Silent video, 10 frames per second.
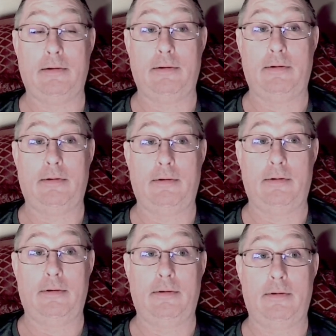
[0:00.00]

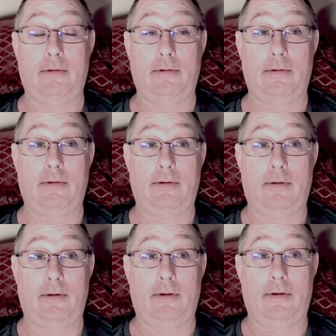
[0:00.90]

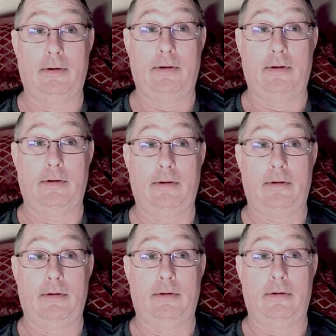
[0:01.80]

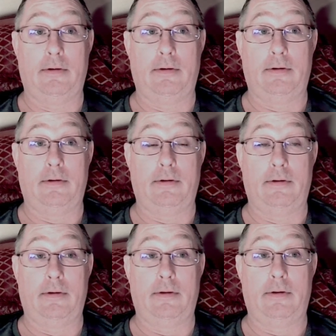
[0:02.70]

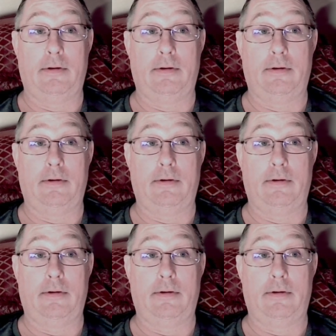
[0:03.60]
No one is speaking in this clip.